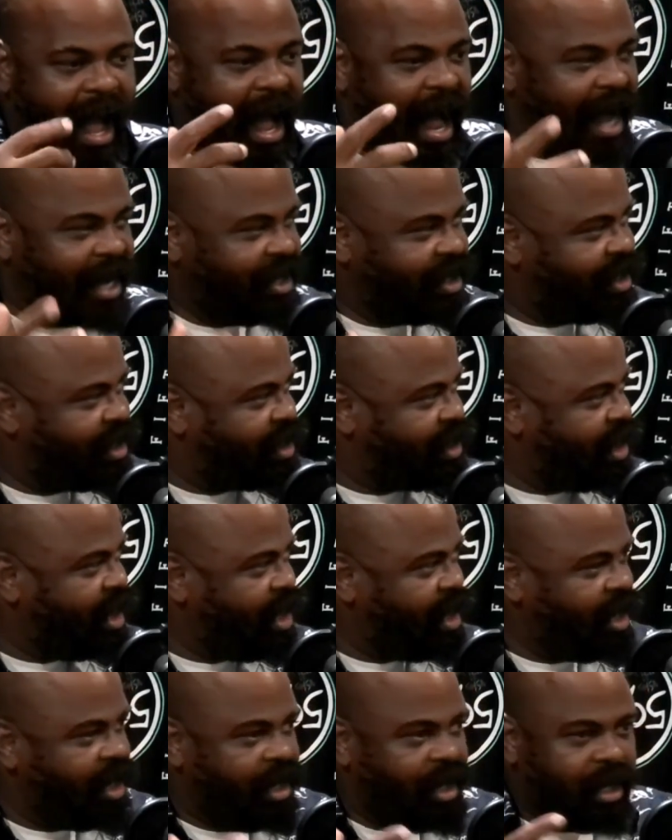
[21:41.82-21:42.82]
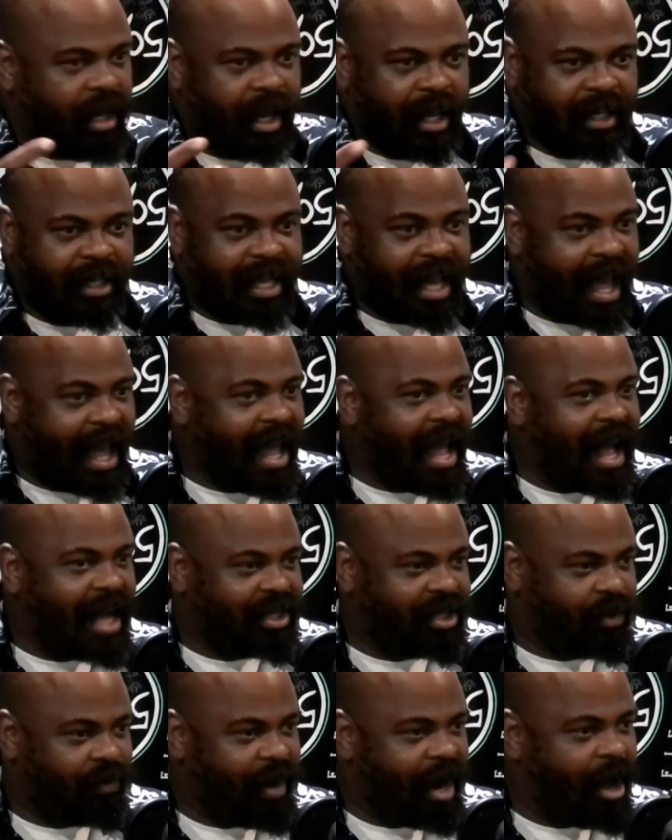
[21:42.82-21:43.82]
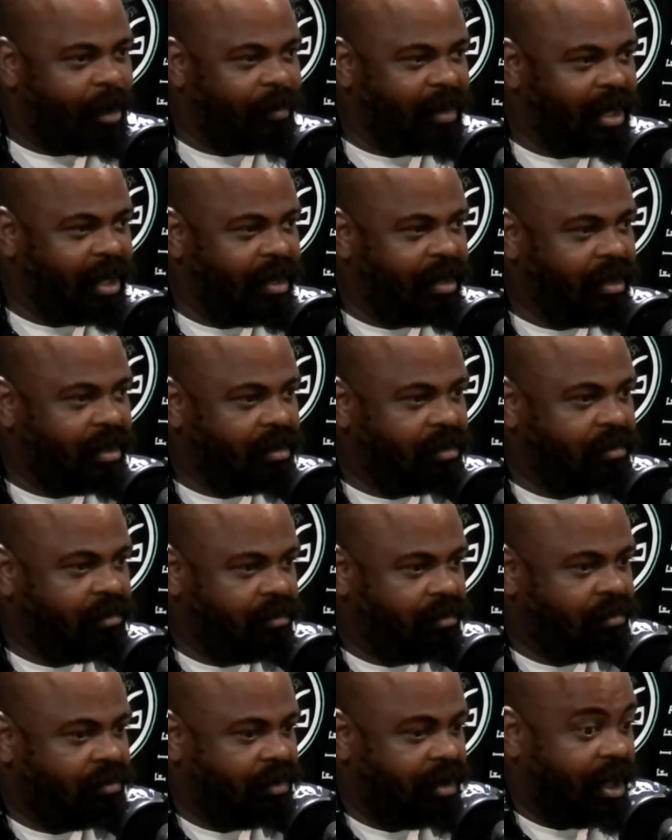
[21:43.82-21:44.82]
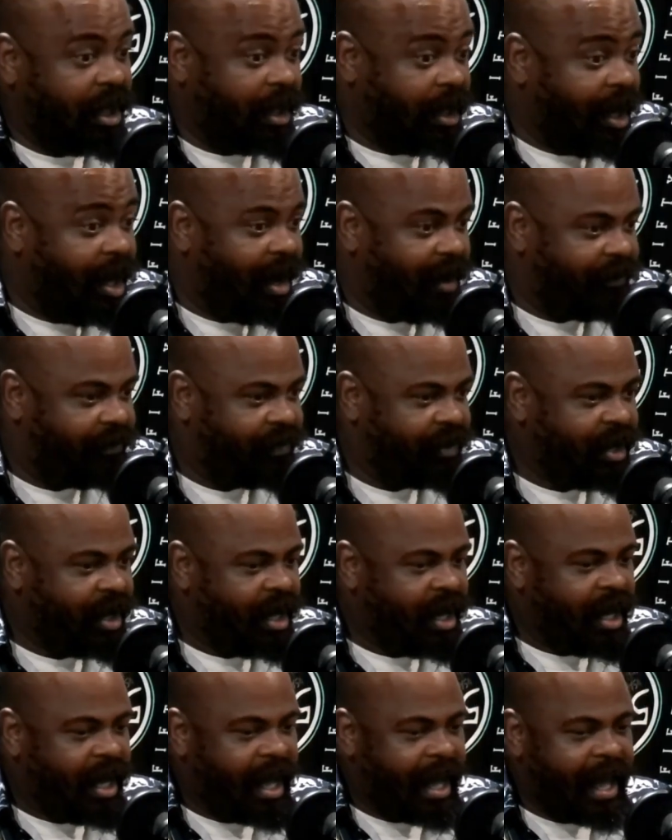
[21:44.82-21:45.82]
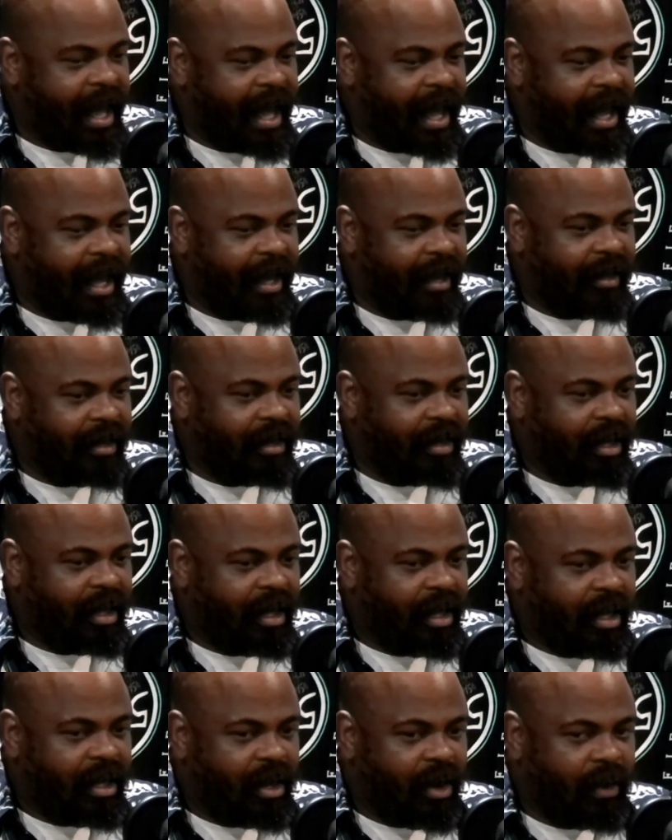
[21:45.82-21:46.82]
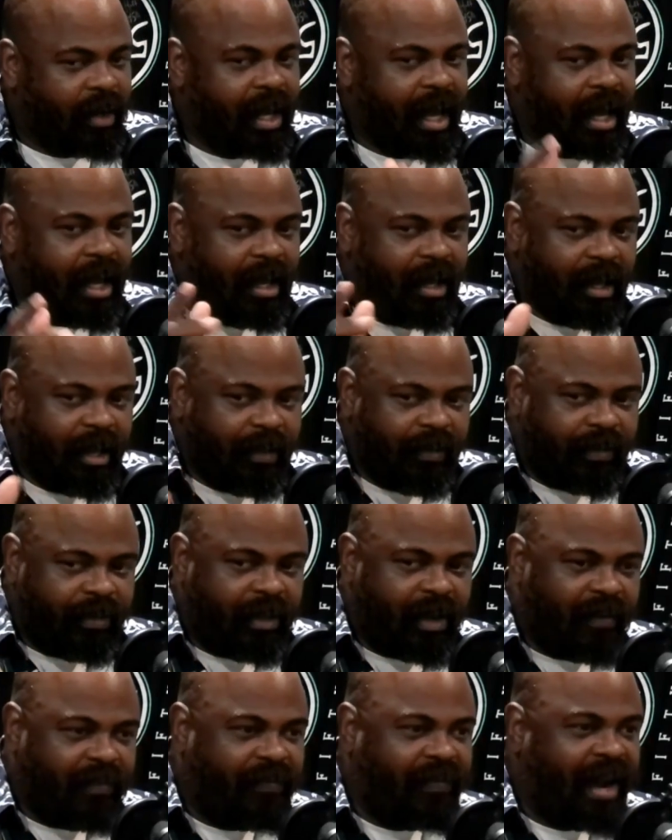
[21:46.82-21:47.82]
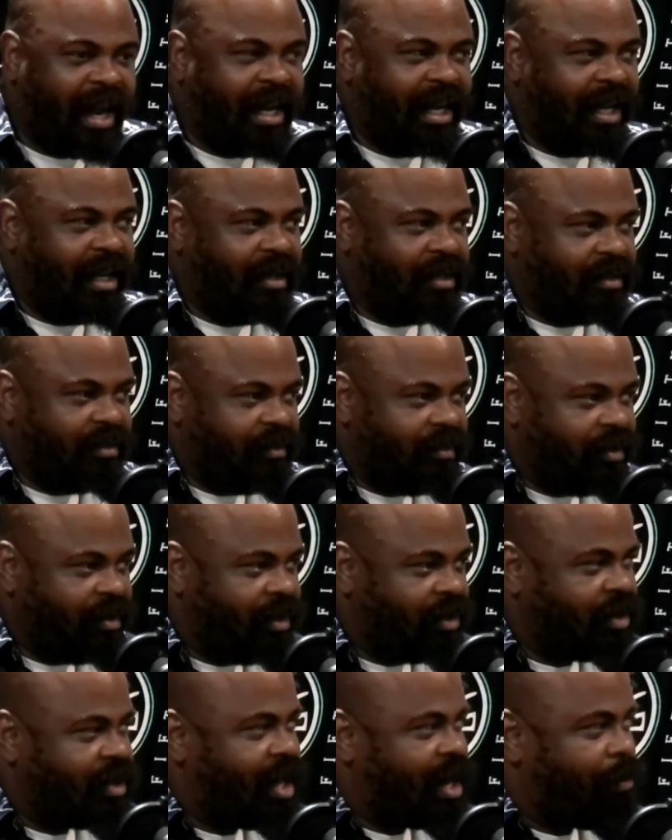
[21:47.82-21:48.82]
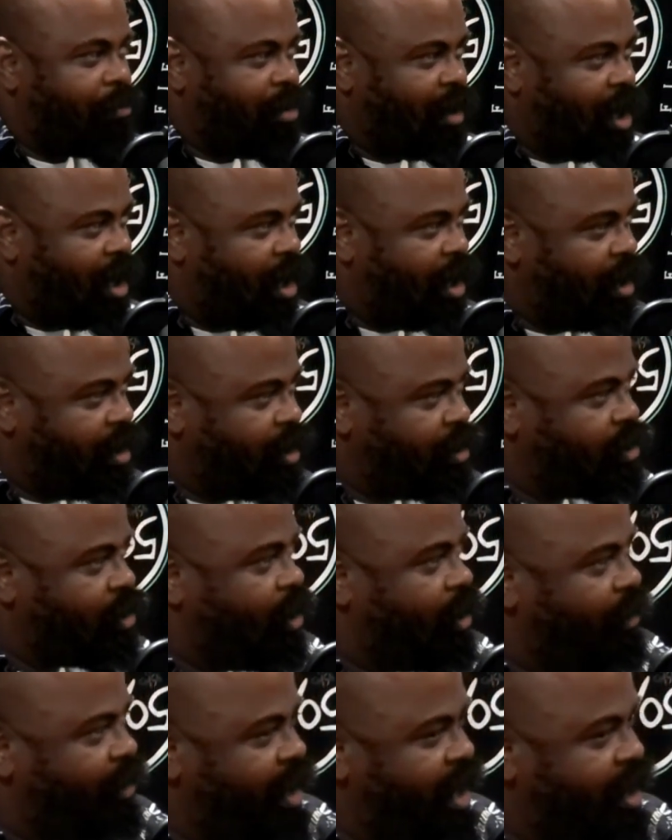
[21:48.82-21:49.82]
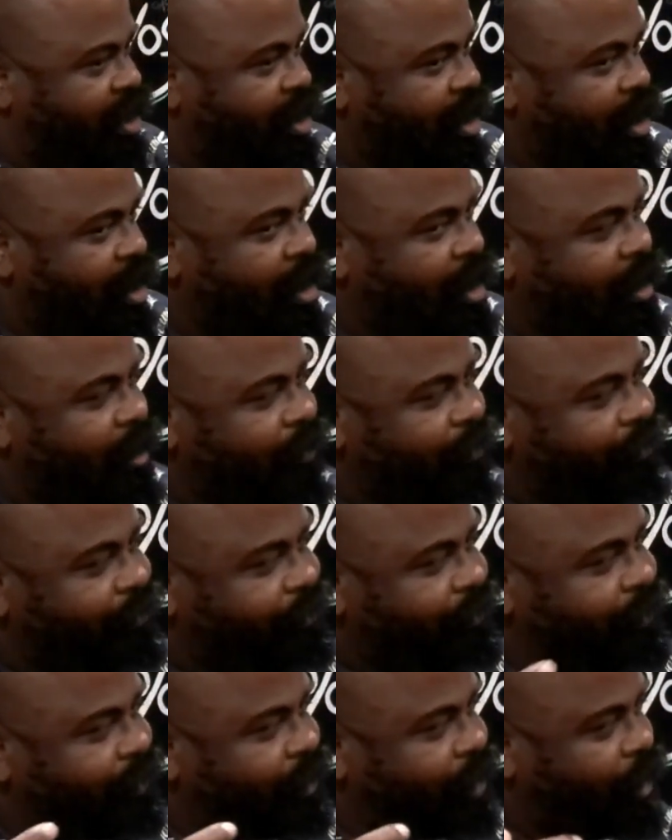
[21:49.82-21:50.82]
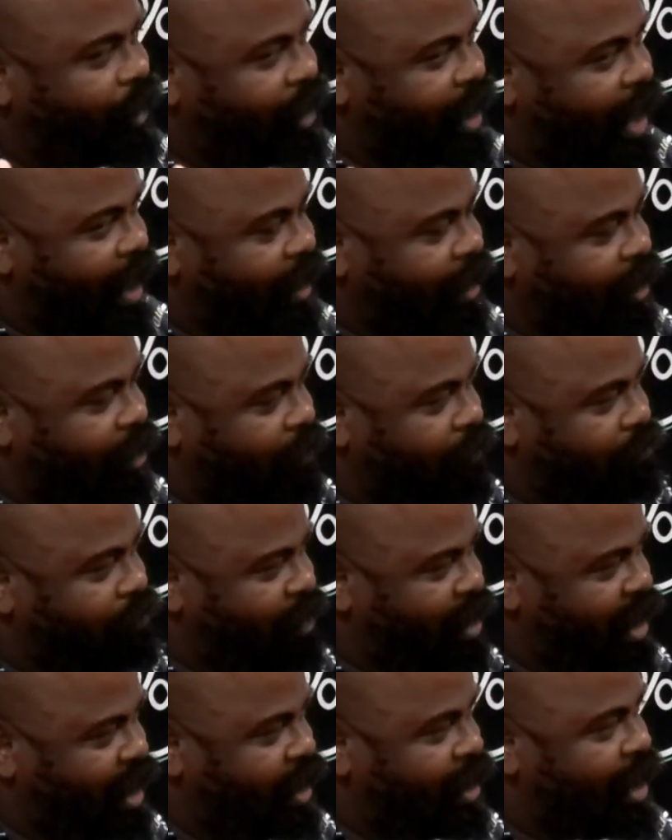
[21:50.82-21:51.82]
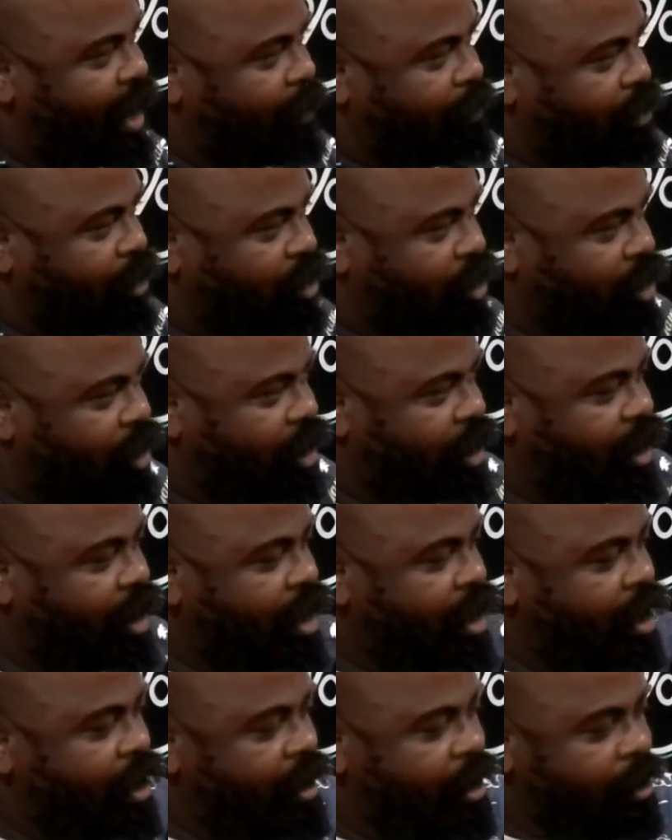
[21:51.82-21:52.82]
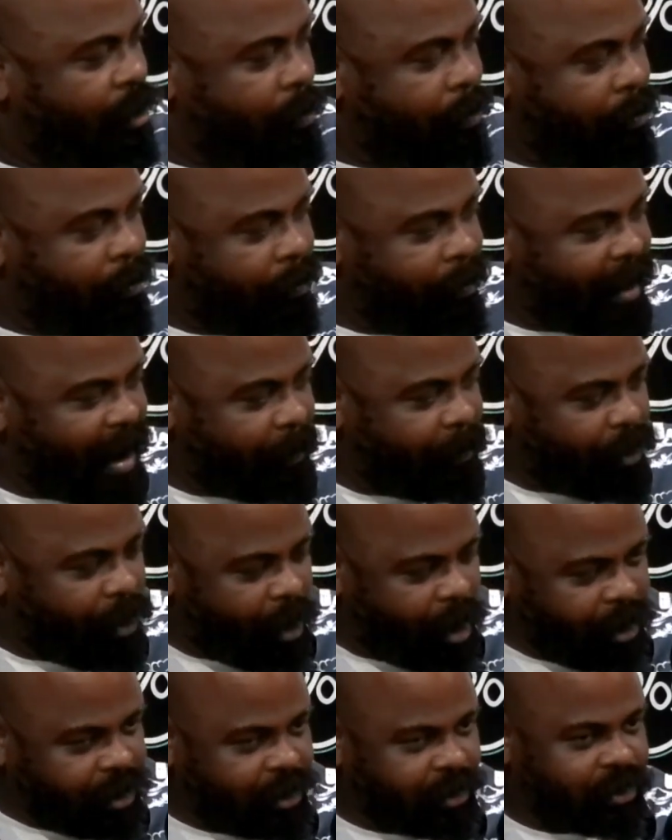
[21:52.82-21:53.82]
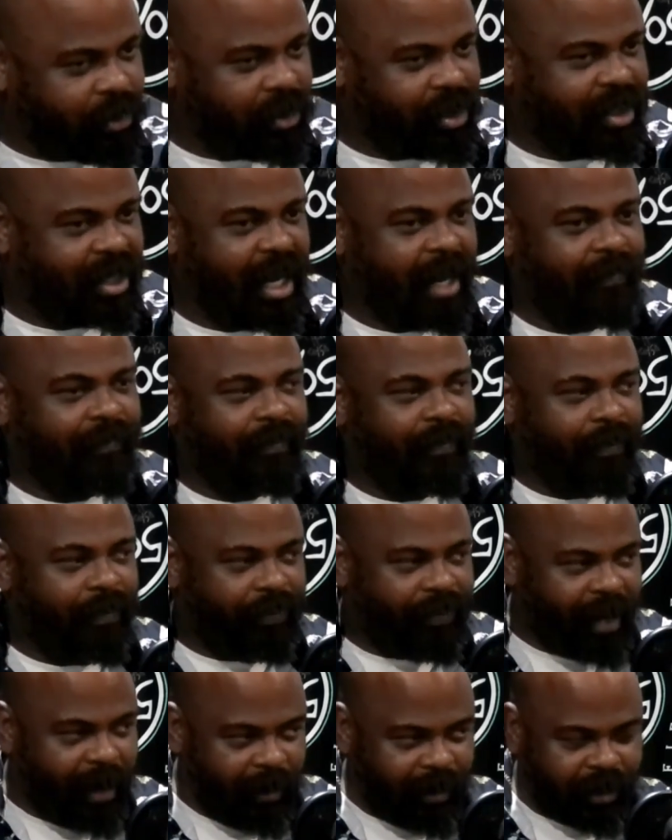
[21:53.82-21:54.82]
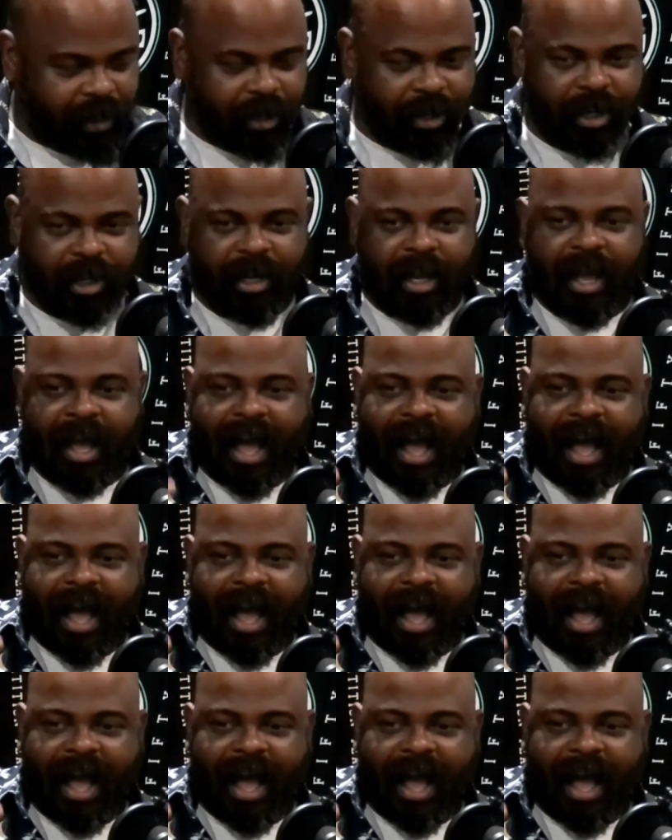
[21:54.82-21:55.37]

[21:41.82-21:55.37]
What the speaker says: I see chaos around me enough. And, okay, they're fighting. There's a lot of blood. There's all this. They're not near me. Good. My partners are safe. They're good.